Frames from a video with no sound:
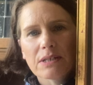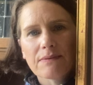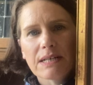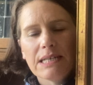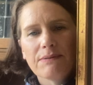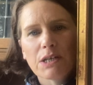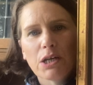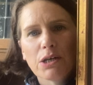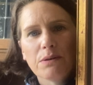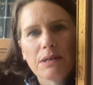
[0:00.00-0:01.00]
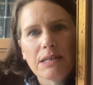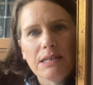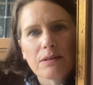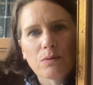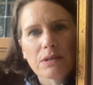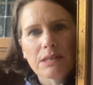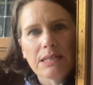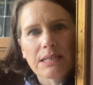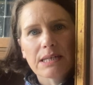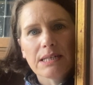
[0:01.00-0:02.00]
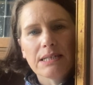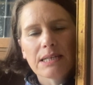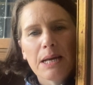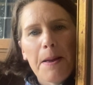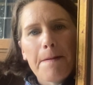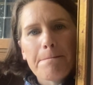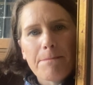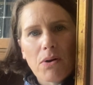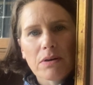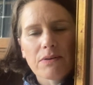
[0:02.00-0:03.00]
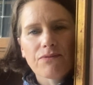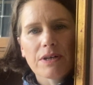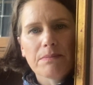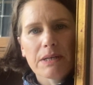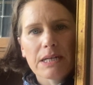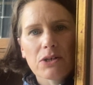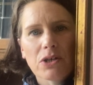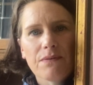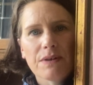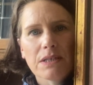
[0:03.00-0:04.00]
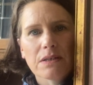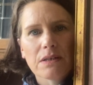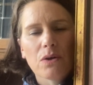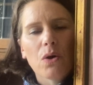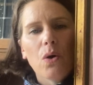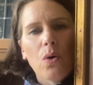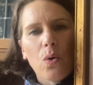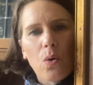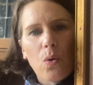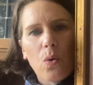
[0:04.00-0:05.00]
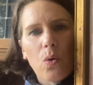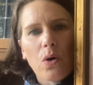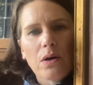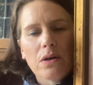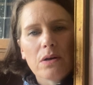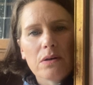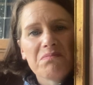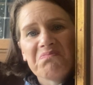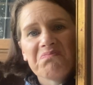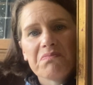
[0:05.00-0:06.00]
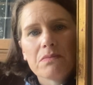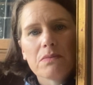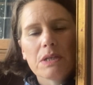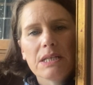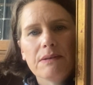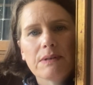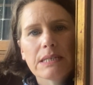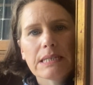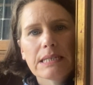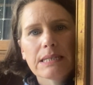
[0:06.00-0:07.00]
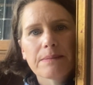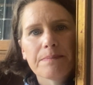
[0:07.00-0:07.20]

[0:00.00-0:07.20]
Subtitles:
have to leave it alone, and either one of these days buy a frame that actually fits it, or leave it as it is.